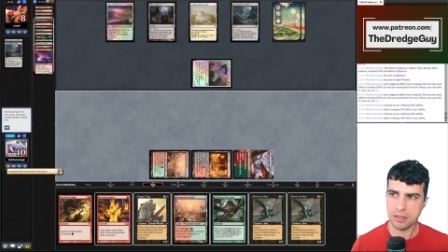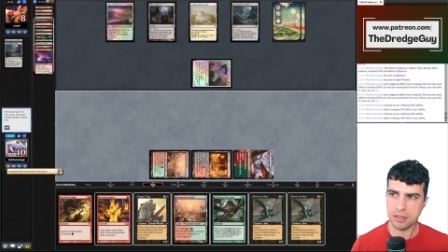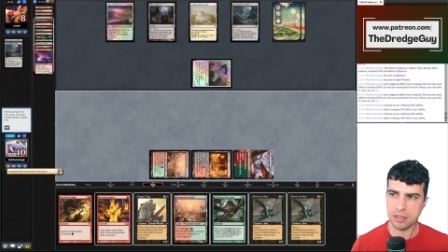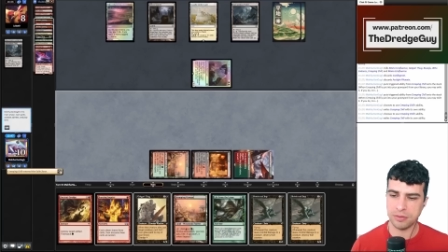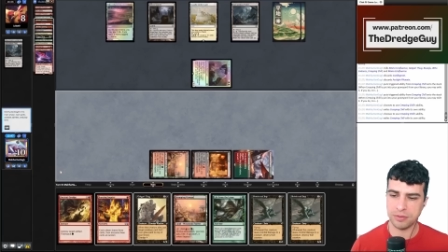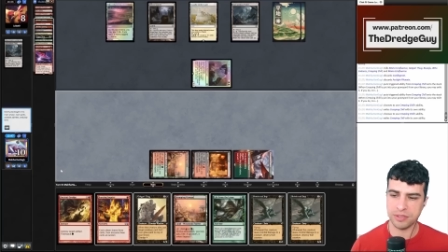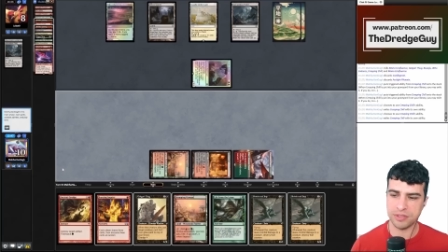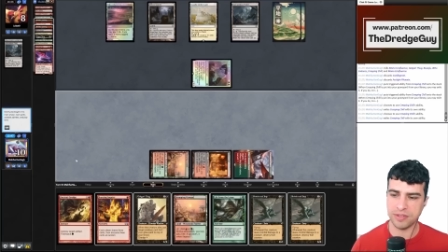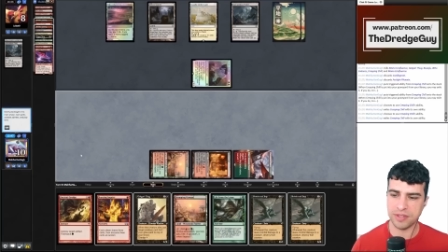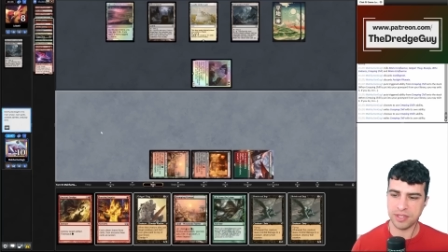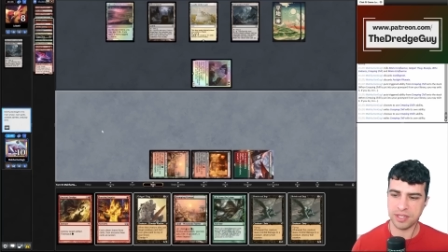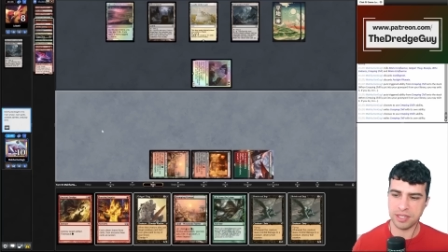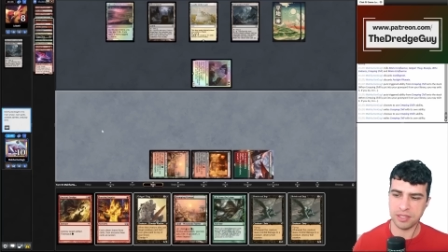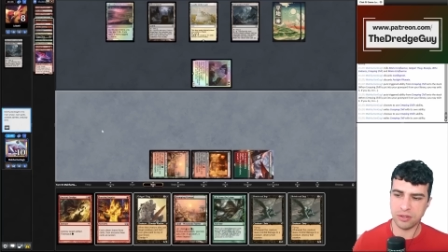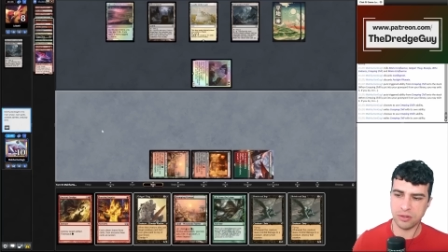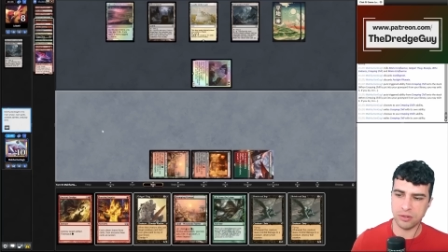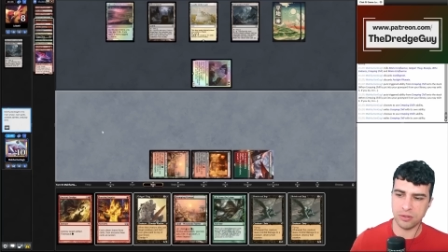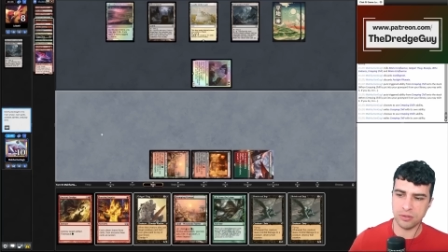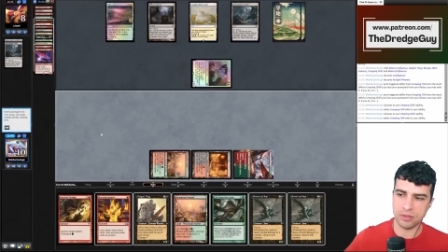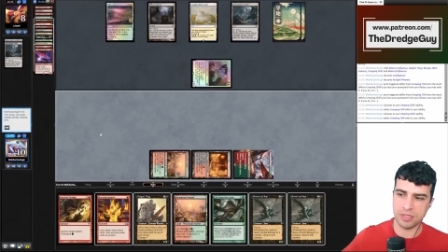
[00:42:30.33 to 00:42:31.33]
I was thinking
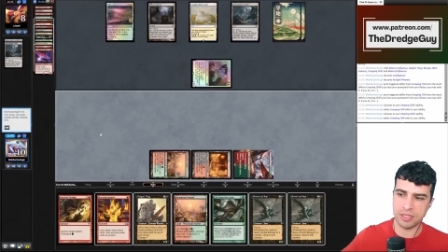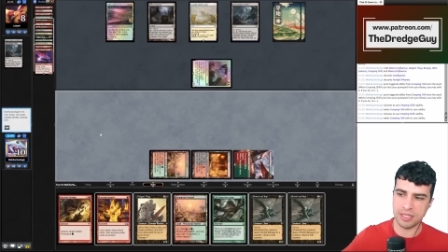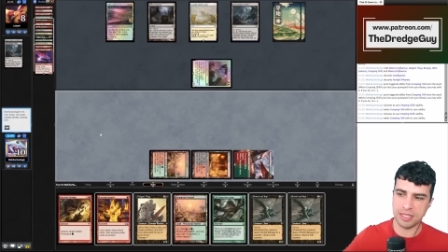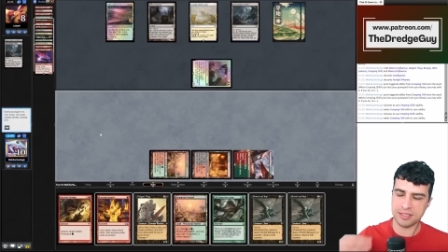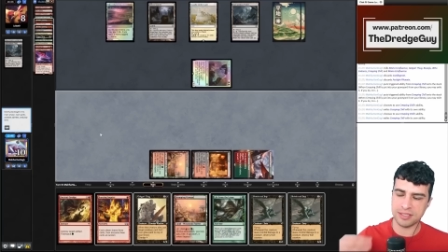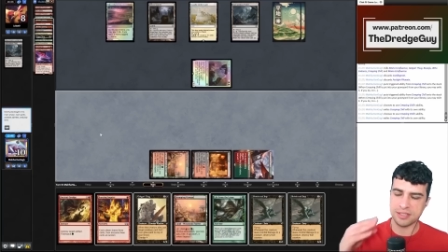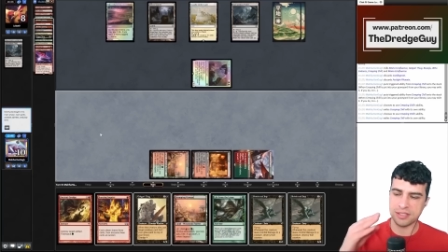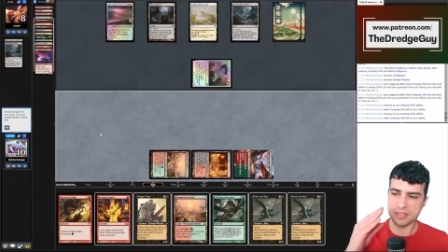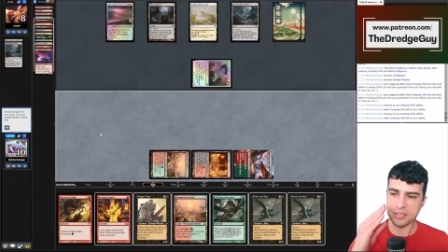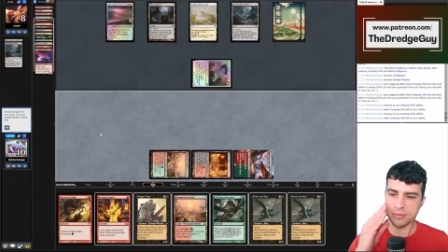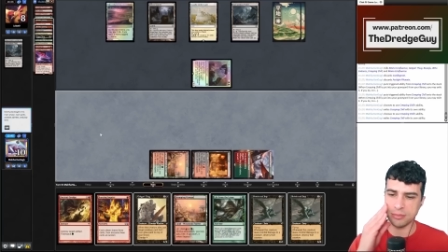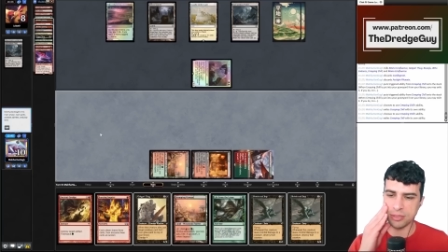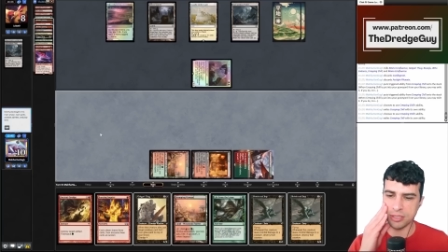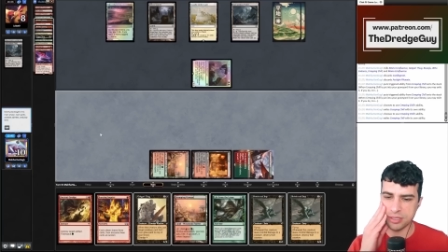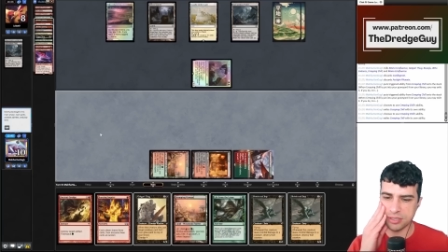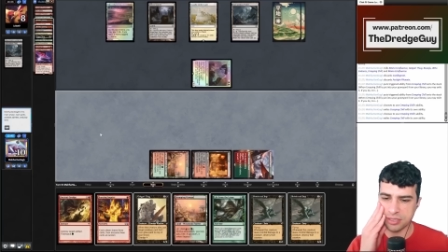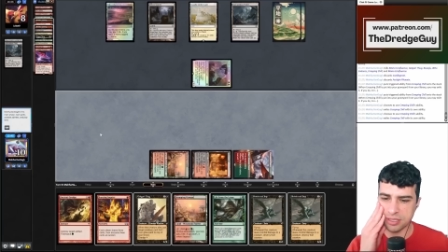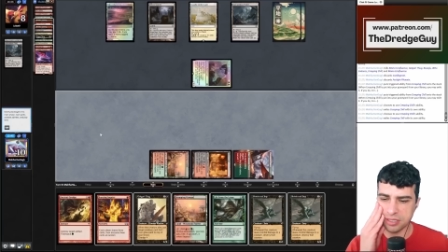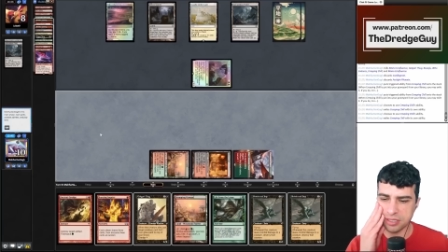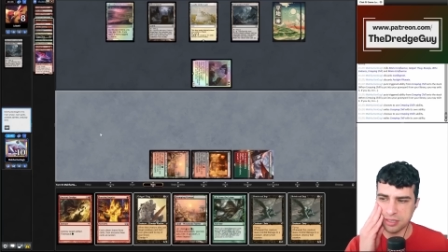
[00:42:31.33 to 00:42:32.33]
on the next turn,
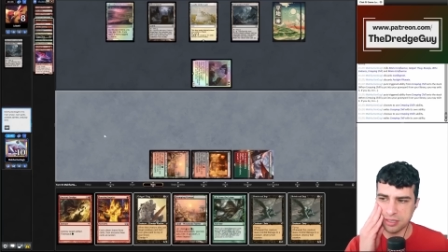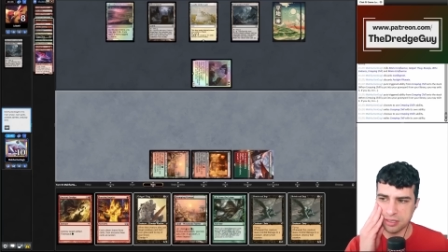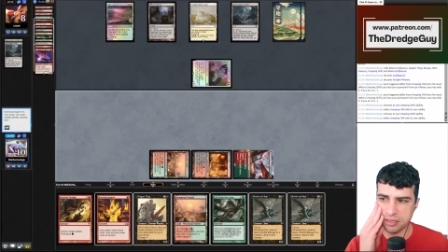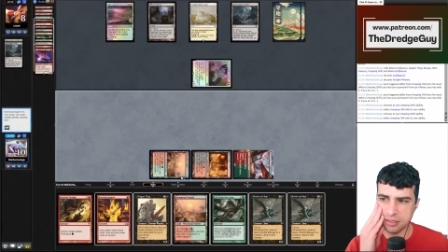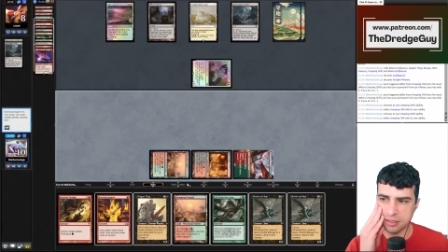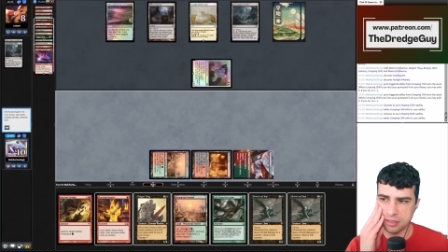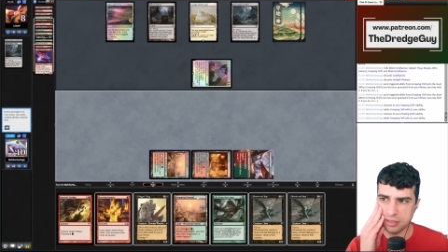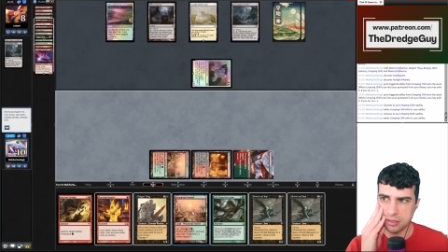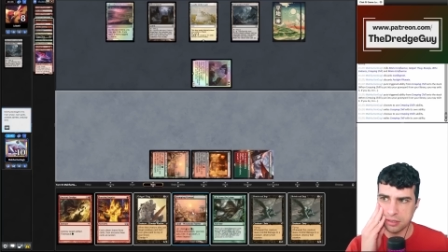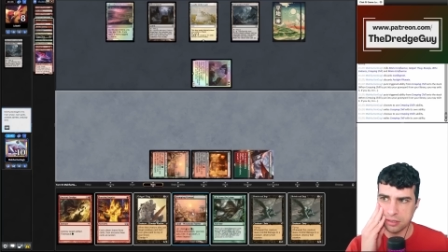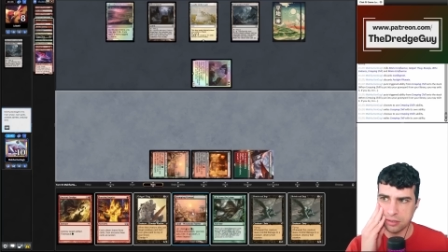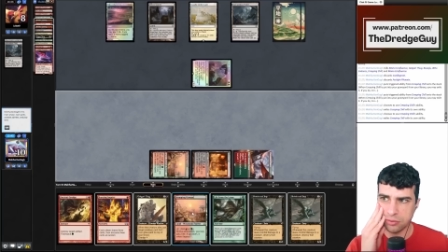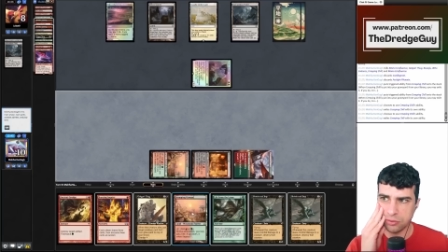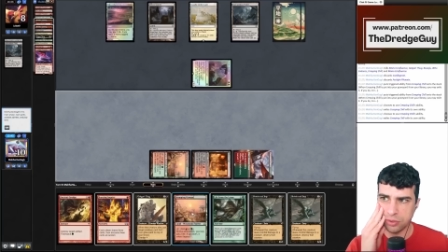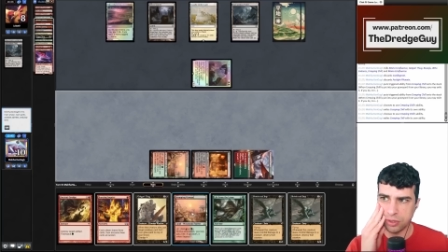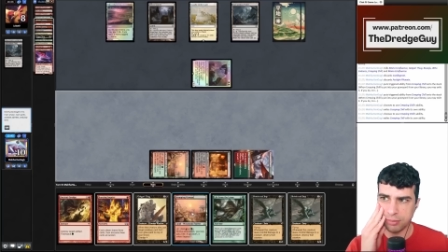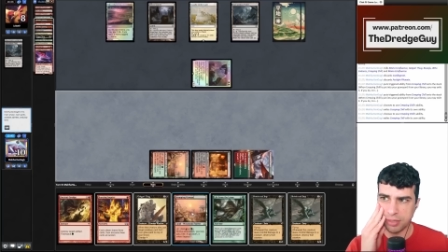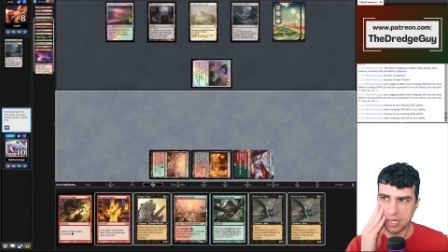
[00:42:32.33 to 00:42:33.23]
but we